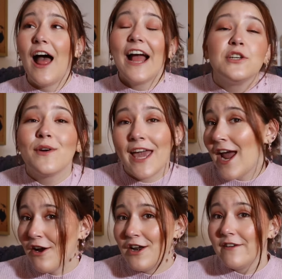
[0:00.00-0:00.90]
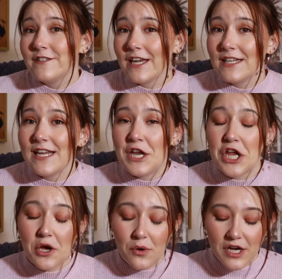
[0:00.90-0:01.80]
I don't care enough to
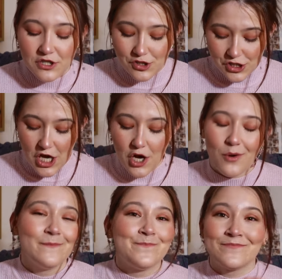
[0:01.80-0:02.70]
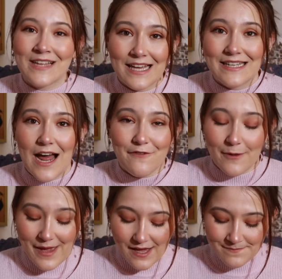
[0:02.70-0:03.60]
continue. So not
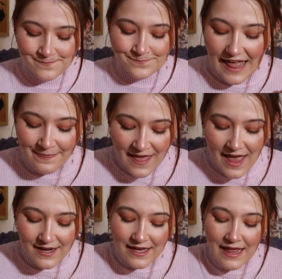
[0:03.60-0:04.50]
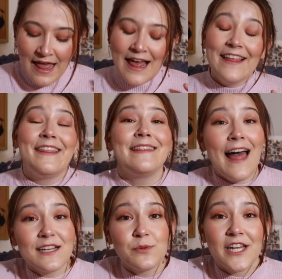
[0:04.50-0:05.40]
for me. And then the
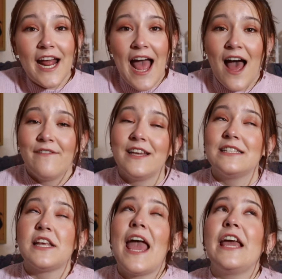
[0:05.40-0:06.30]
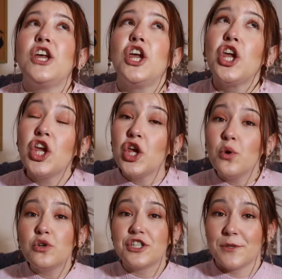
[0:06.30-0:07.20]
last one that I have is a
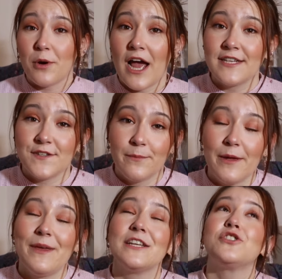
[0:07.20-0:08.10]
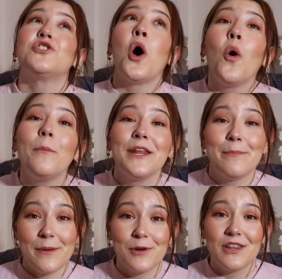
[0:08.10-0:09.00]
huge surprise for me because so many
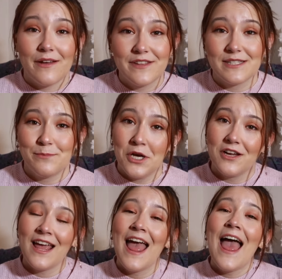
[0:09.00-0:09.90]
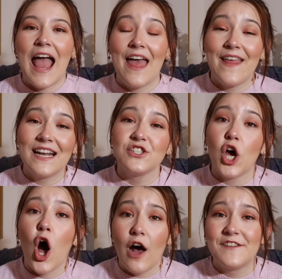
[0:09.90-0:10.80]
people love this book, and that is
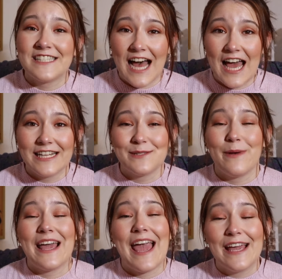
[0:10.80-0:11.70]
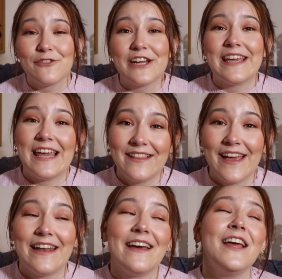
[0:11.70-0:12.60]
Offsides by Avery
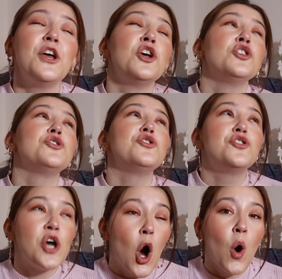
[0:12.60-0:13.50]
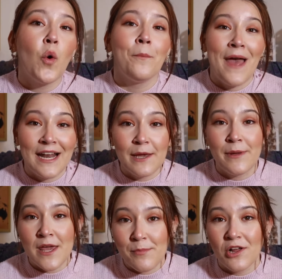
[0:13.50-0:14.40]
Keelan. So many
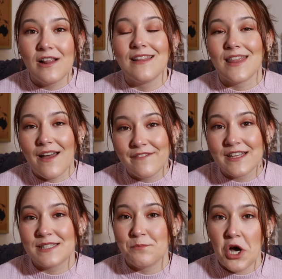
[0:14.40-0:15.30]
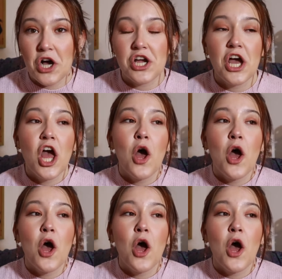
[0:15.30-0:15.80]
people love this book,